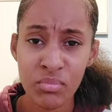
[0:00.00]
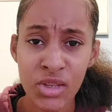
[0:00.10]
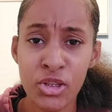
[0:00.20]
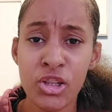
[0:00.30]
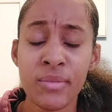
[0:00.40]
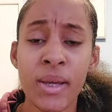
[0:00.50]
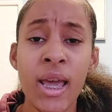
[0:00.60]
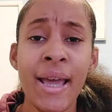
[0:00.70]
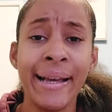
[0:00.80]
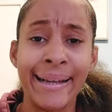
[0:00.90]
excuse me,
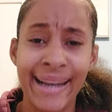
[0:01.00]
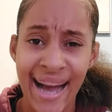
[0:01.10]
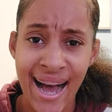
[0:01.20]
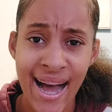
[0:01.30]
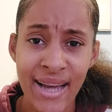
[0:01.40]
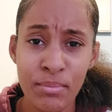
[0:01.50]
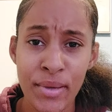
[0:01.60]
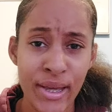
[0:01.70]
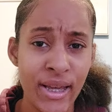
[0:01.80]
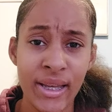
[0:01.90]
God,
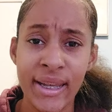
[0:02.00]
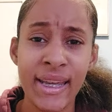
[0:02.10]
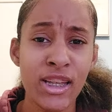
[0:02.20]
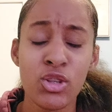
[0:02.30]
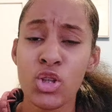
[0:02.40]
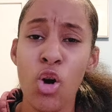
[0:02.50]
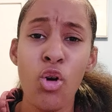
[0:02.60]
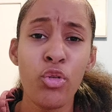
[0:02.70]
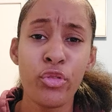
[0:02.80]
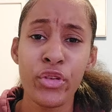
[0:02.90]
man, He is
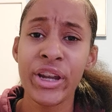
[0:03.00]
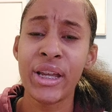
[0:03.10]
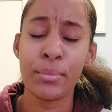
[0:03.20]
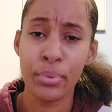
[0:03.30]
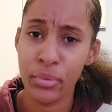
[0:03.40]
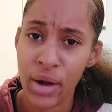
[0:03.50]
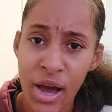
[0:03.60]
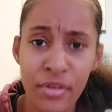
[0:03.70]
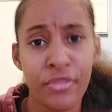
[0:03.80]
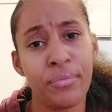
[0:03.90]
so freaking
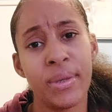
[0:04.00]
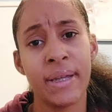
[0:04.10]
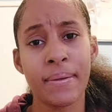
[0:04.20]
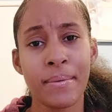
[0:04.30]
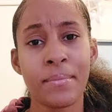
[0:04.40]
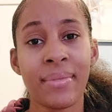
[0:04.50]
proud of me.